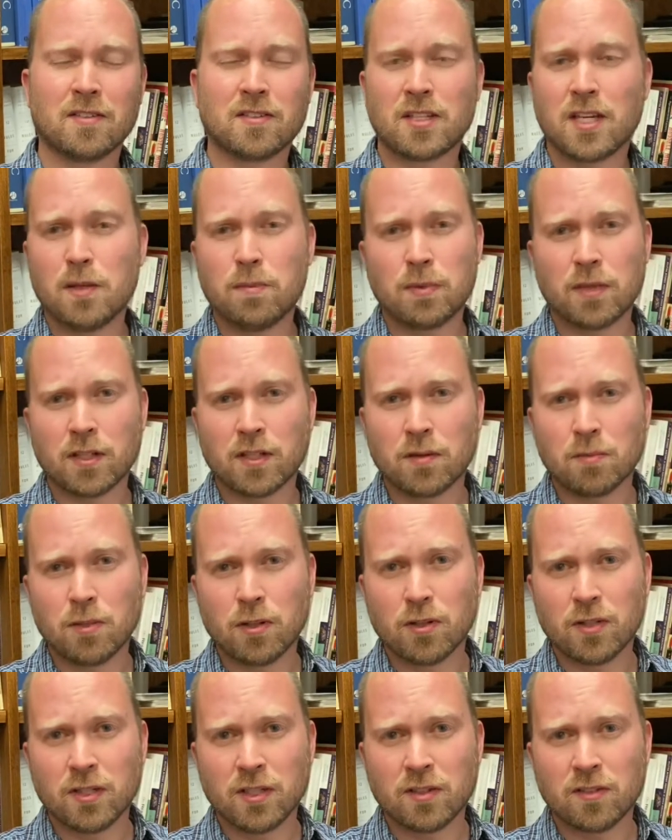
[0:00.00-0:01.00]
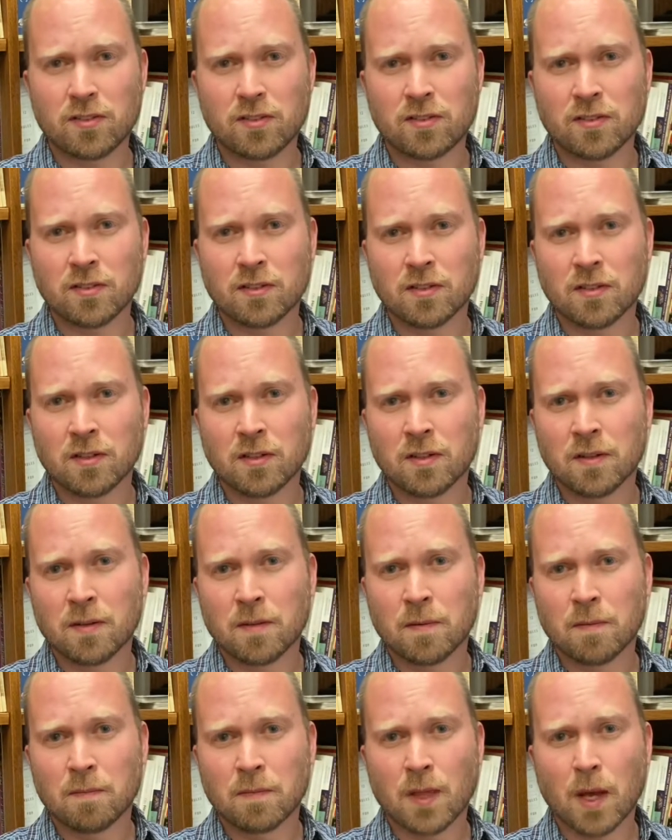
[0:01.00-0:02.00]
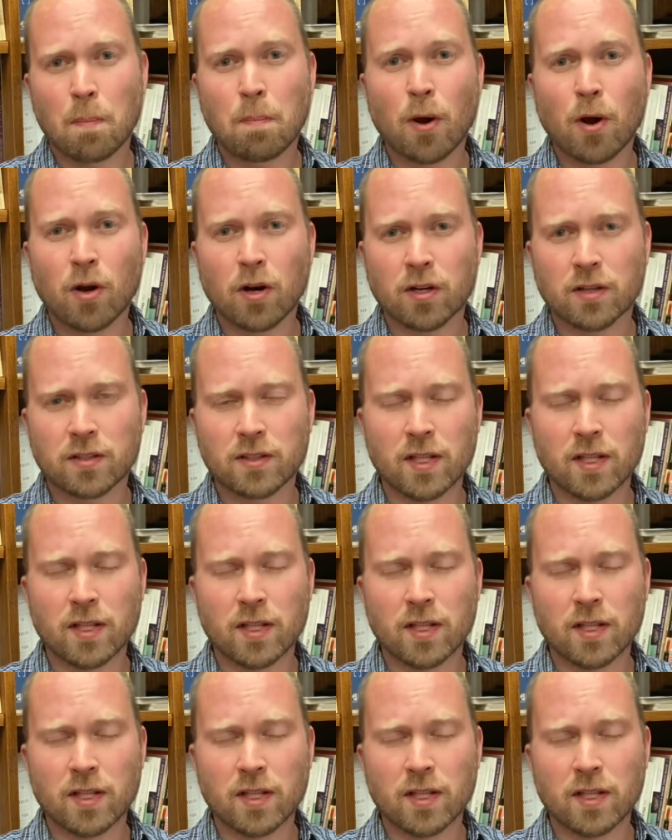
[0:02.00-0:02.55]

keeping communities apart,